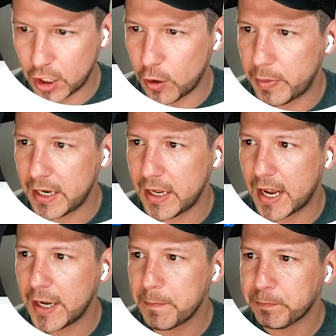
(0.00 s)

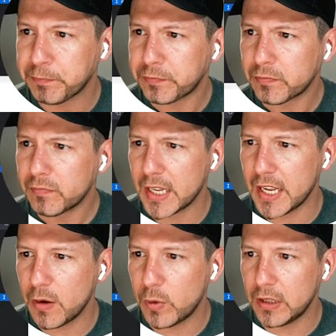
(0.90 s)
OpenAI
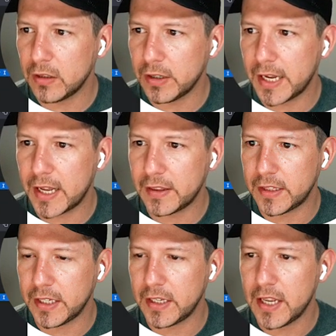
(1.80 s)
and we look at
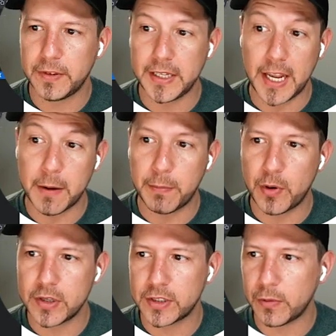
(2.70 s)
the
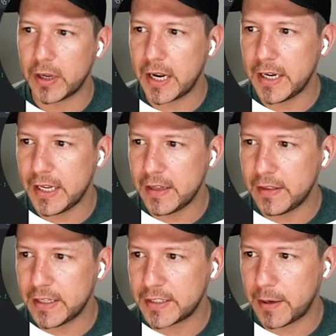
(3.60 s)
endpoint, so we're gonna need
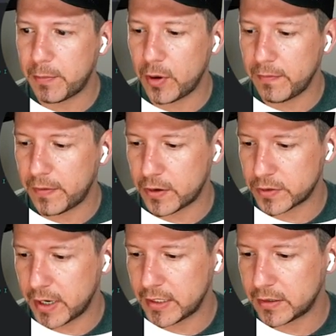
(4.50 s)
this endpoint first,
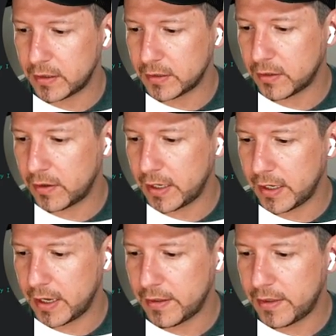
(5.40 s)
right? So let's go ahead and
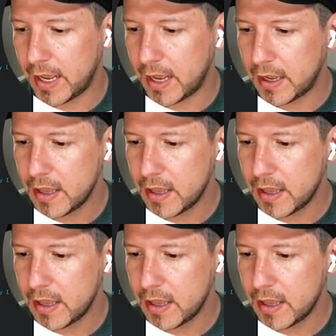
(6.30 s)
get that